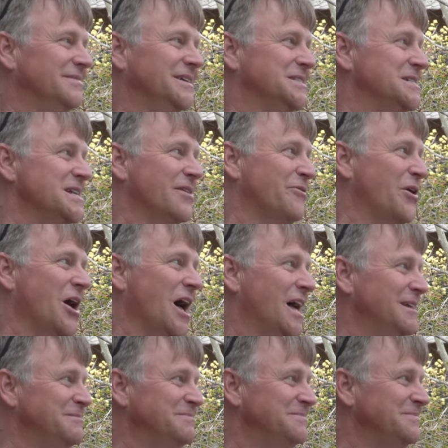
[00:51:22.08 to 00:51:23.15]
it's never
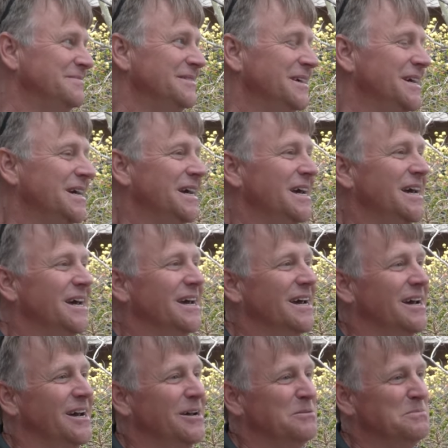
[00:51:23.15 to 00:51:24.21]
hot.
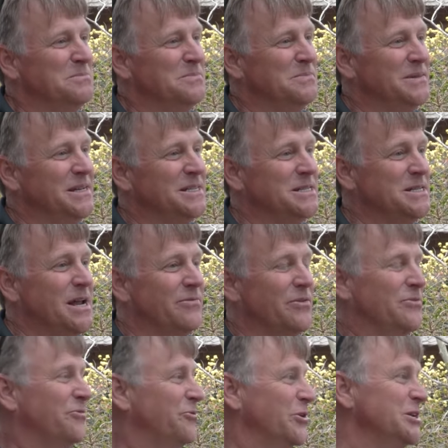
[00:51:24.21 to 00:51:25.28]
Um, it's
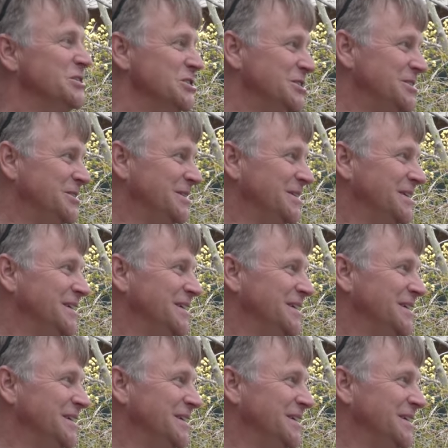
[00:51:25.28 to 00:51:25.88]
never frigid